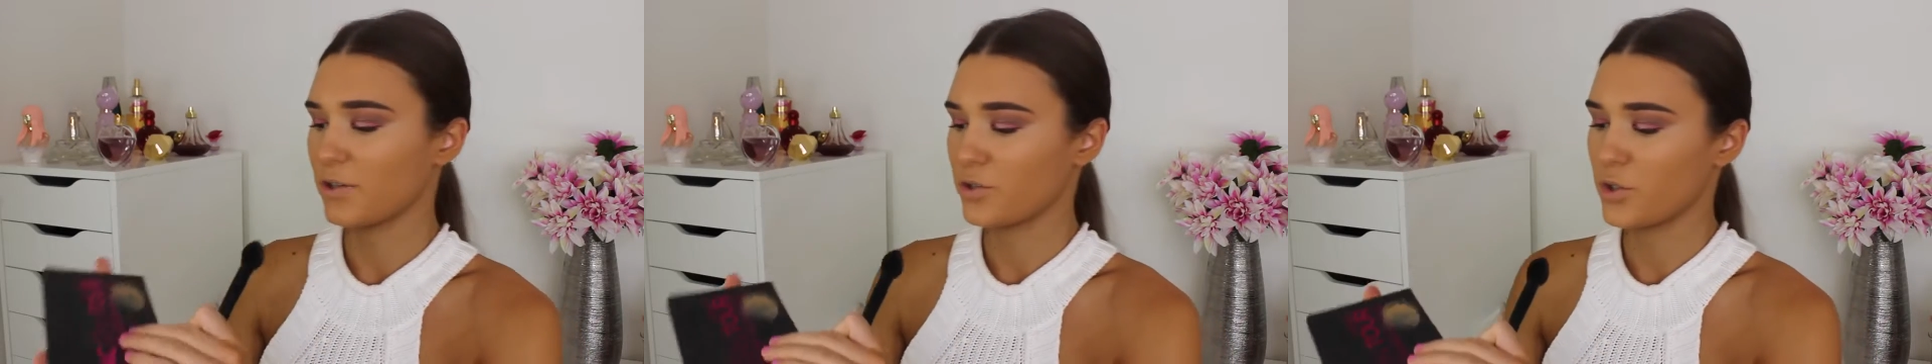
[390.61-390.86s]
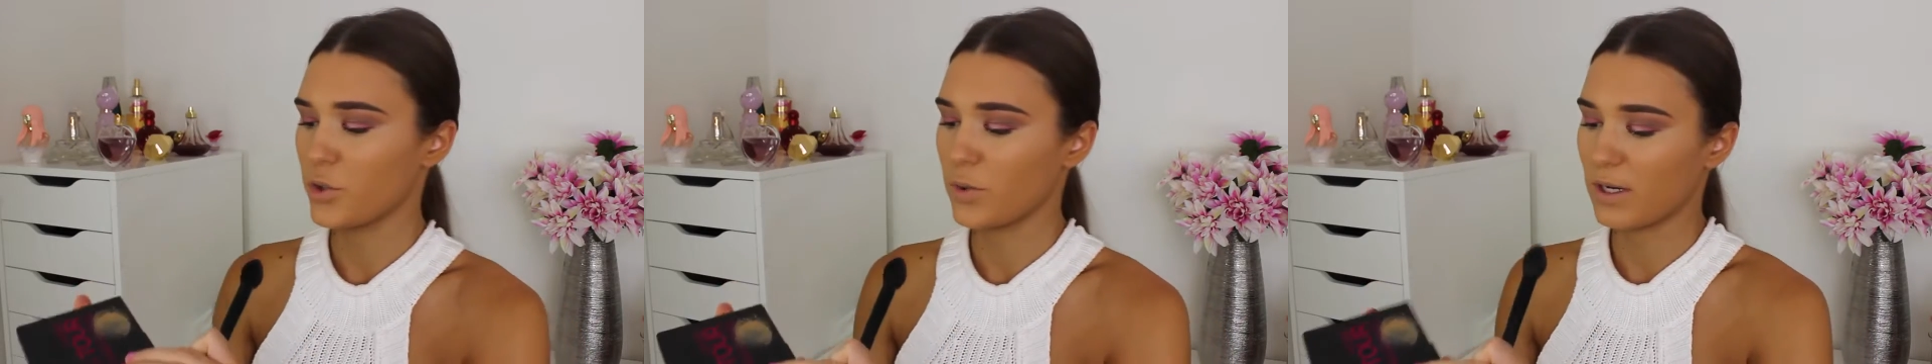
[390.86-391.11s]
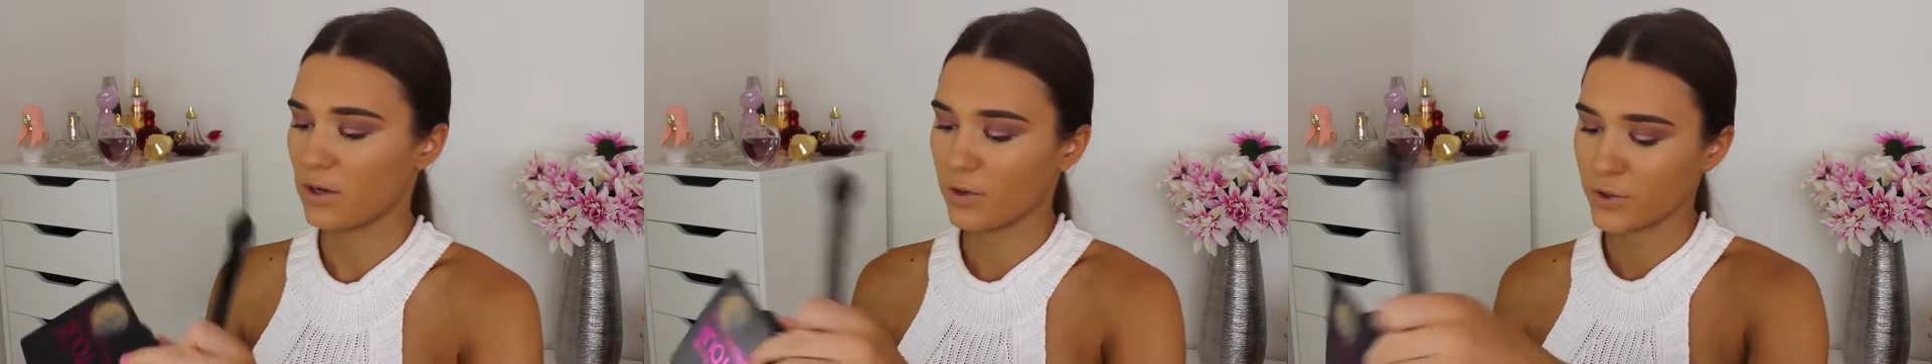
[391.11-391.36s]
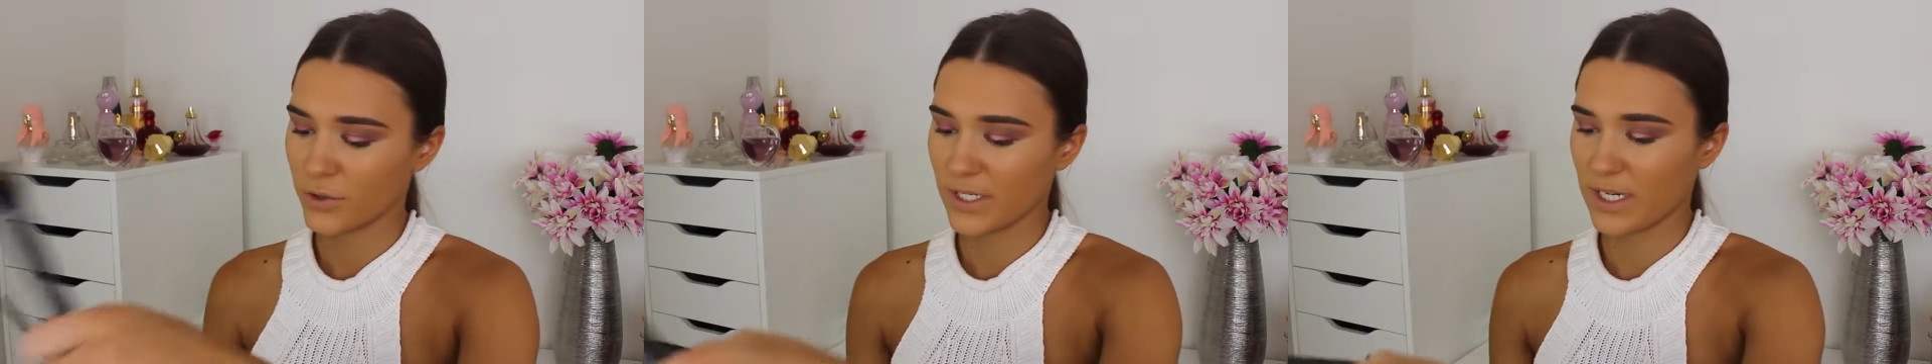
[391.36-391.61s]
On Tour
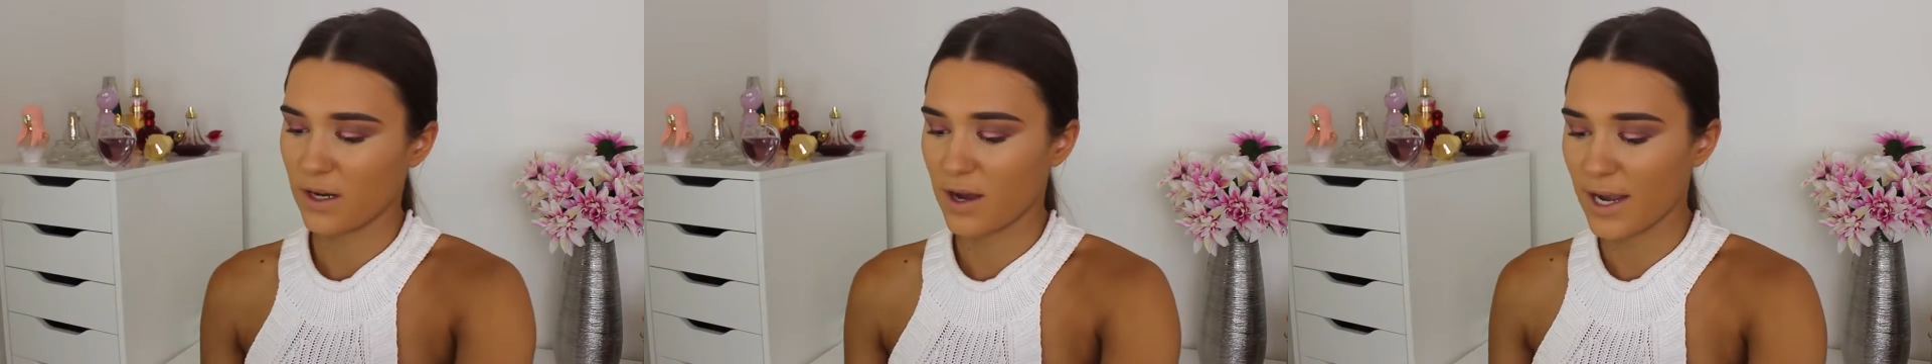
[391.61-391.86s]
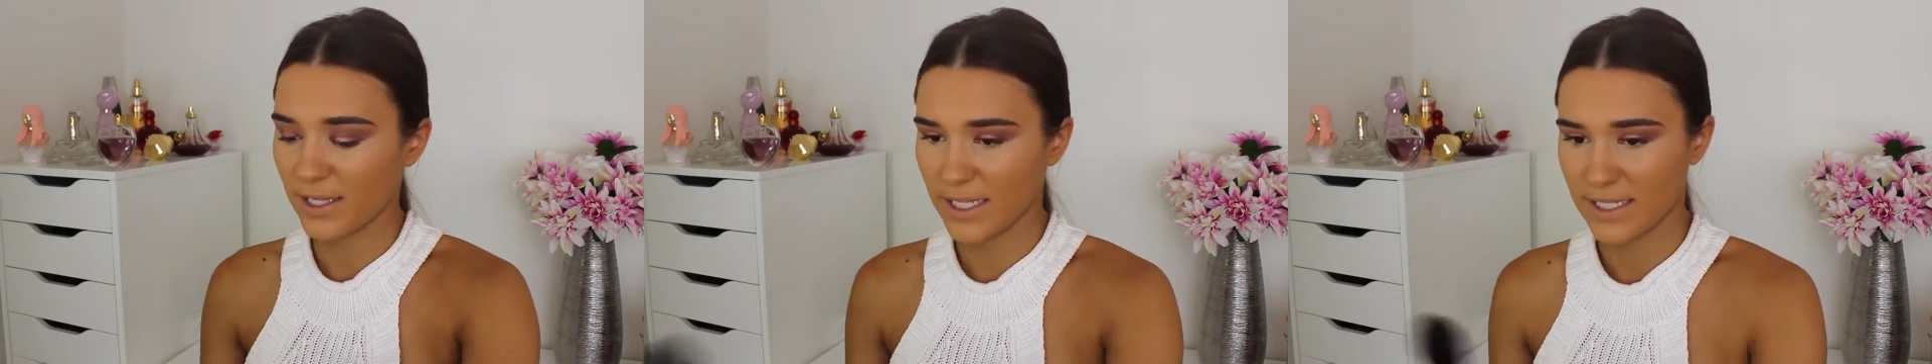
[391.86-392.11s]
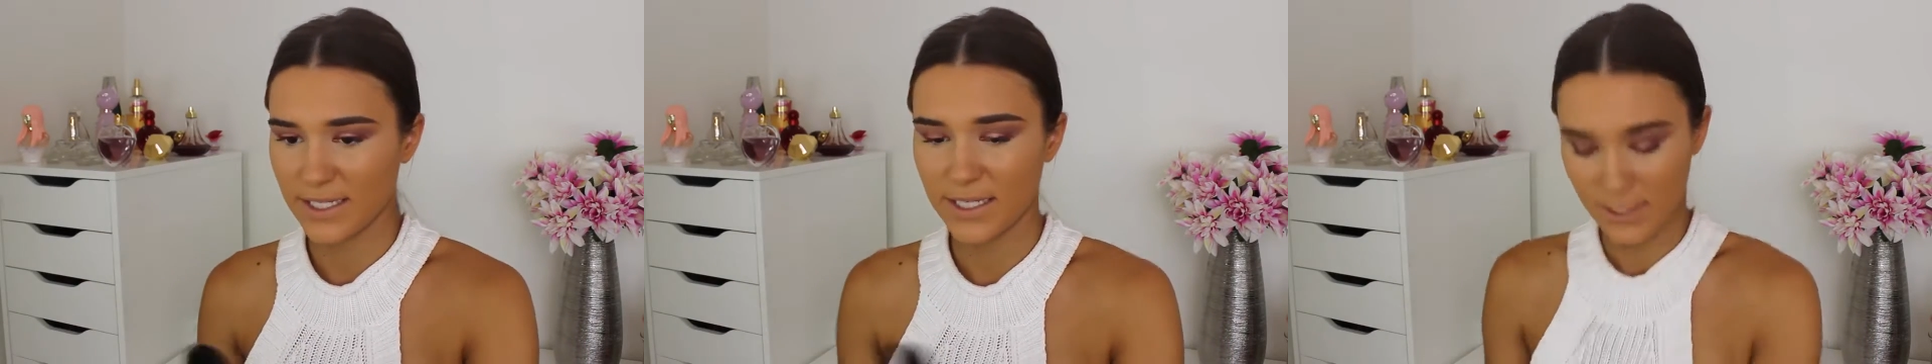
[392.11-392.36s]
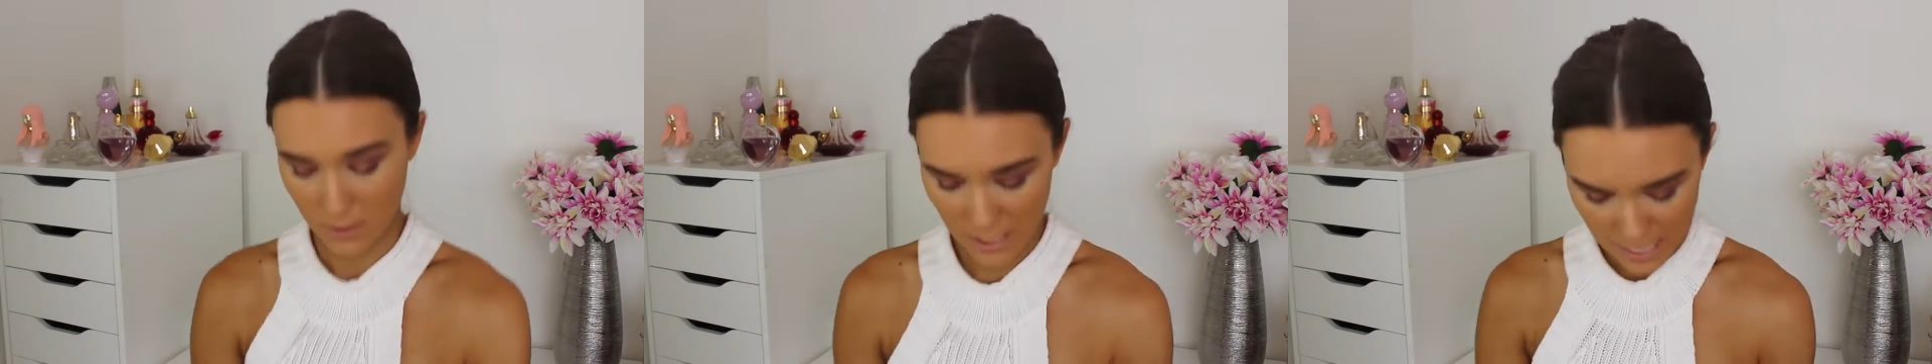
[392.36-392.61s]
Contouring and Highlighting
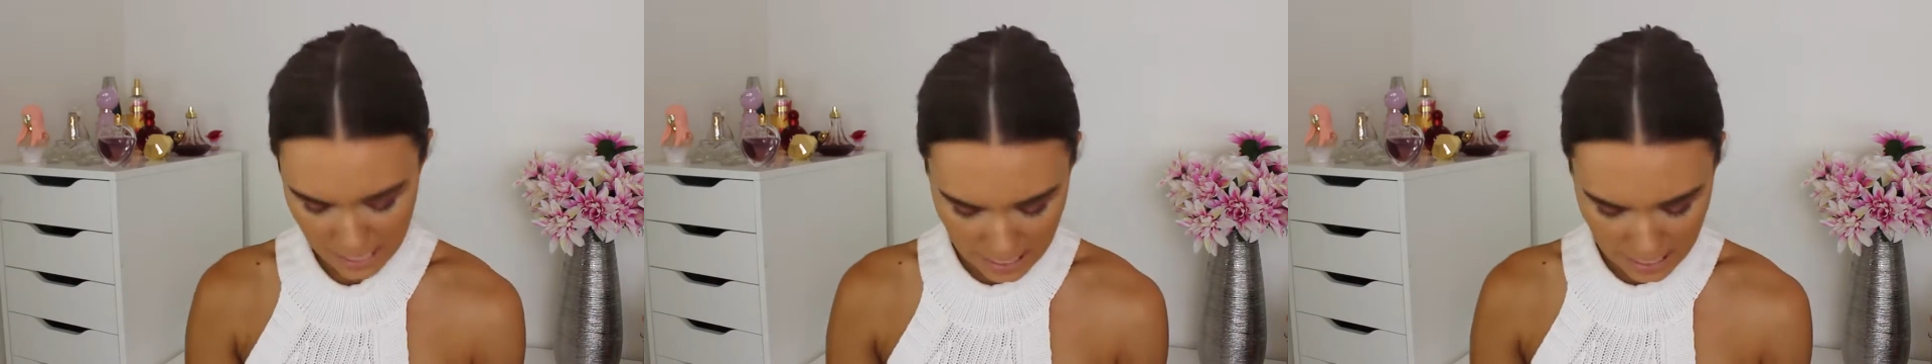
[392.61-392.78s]
Kit.